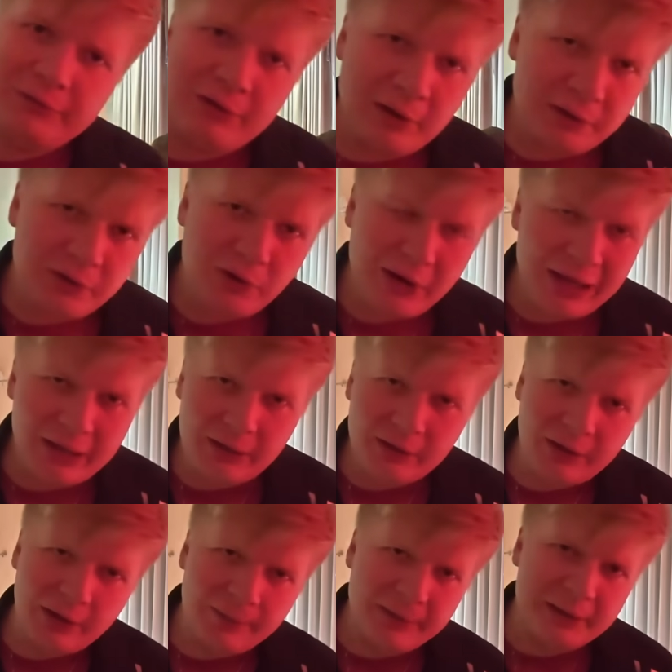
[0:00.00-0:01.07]
tilt your head a
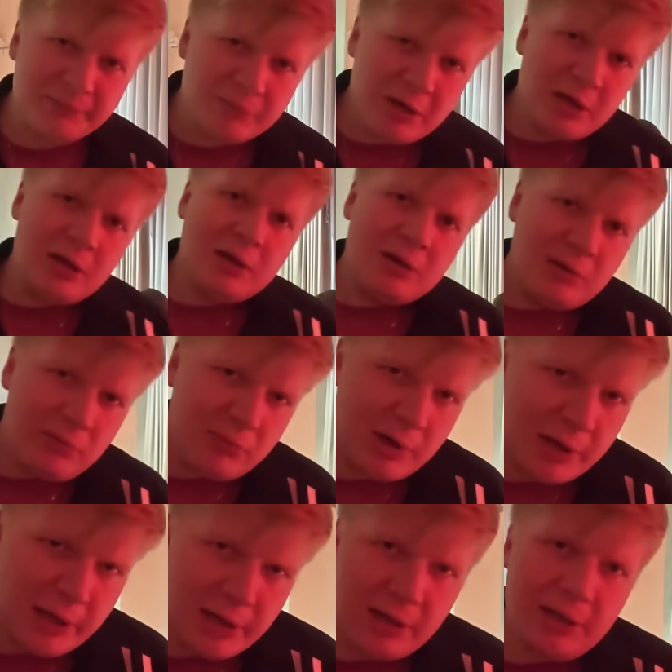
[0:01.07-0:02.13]
little bit. What
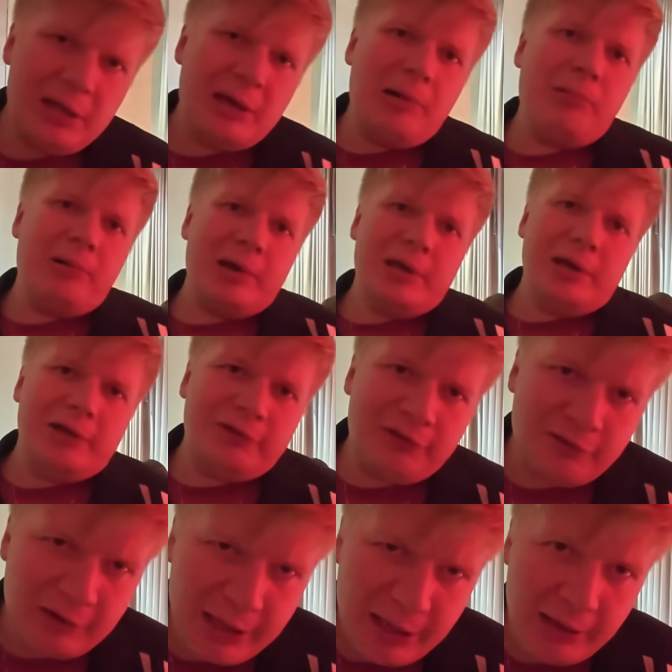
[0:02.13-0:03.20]
do you hear? What do you
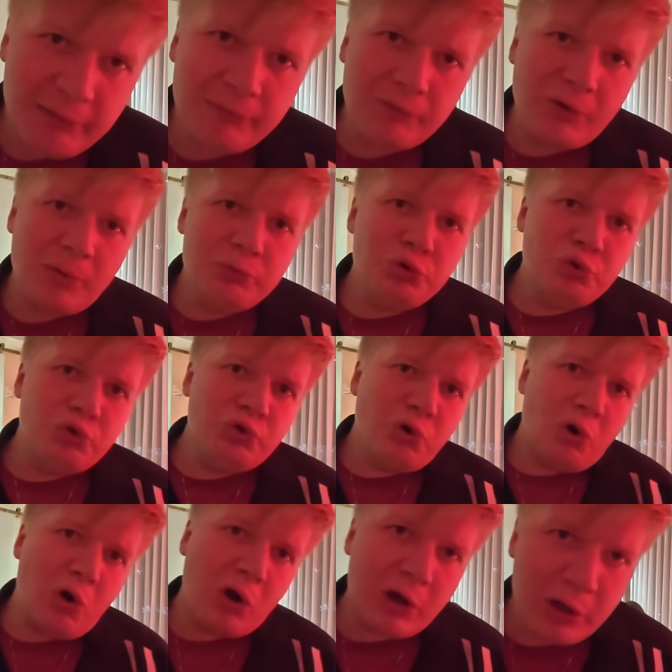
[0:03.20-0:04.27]
say? I'm from New
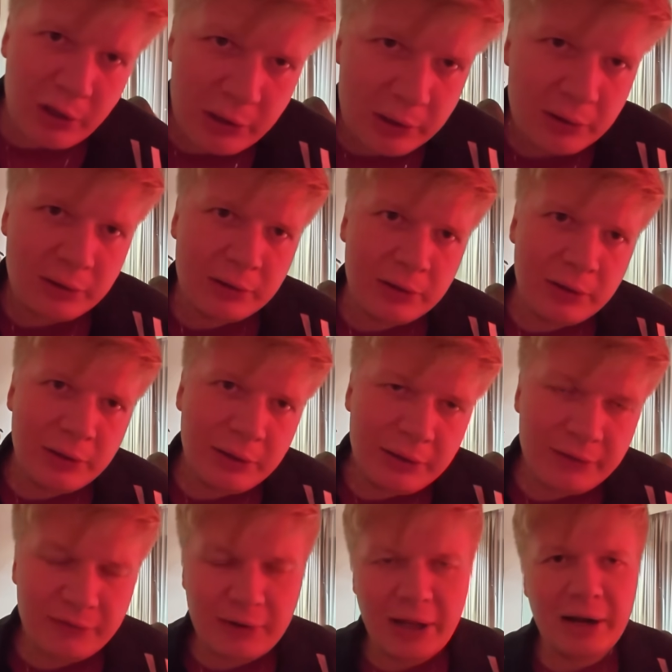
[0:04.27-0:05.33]
York.
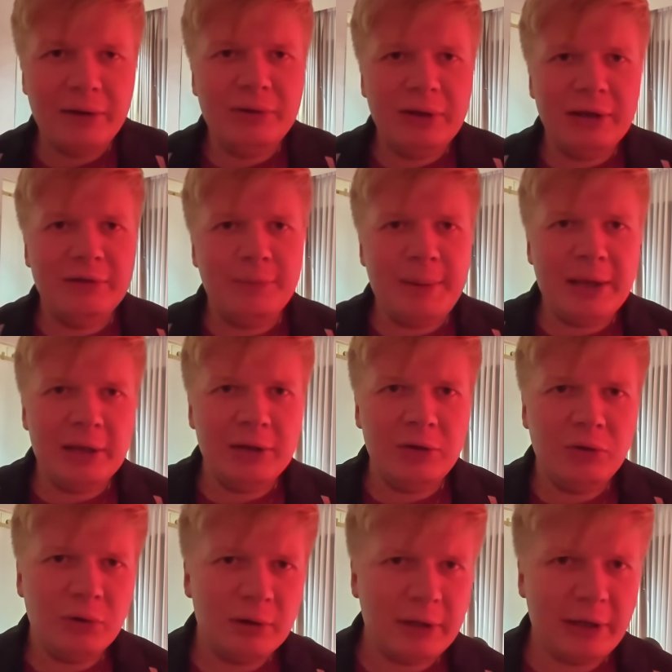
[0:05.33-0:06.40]
Is that how they speak in
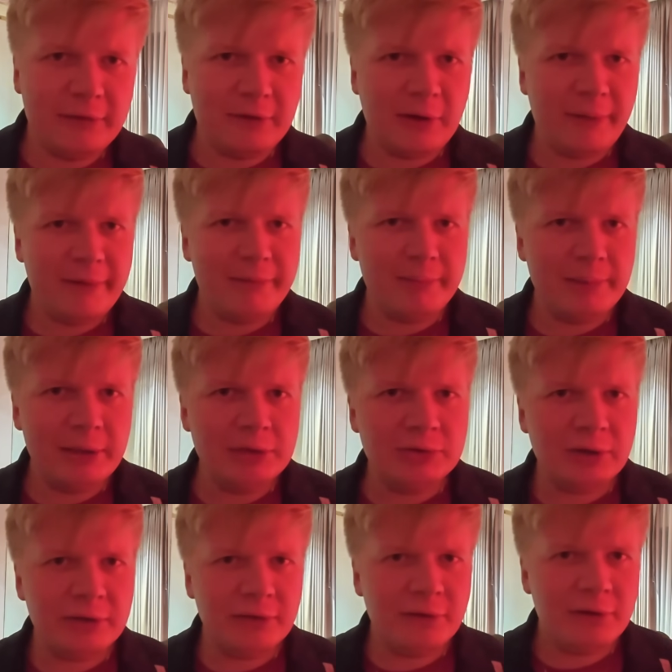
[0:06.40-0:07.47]
New York? That's how everybody
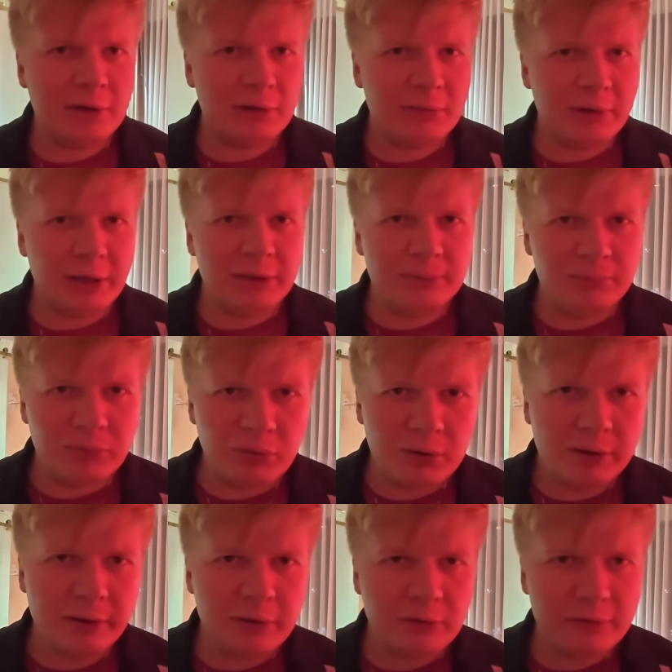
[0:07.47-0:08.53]
dresses there, right? In
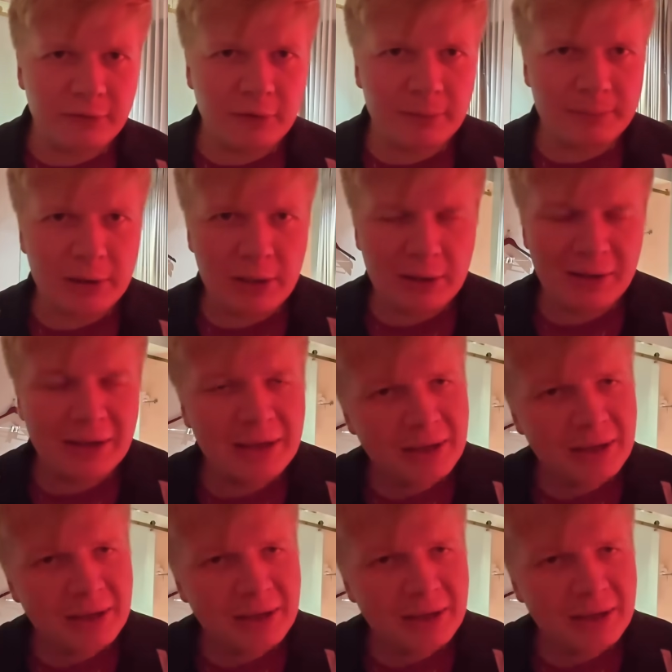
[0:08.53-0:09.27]
Brooklyn or something?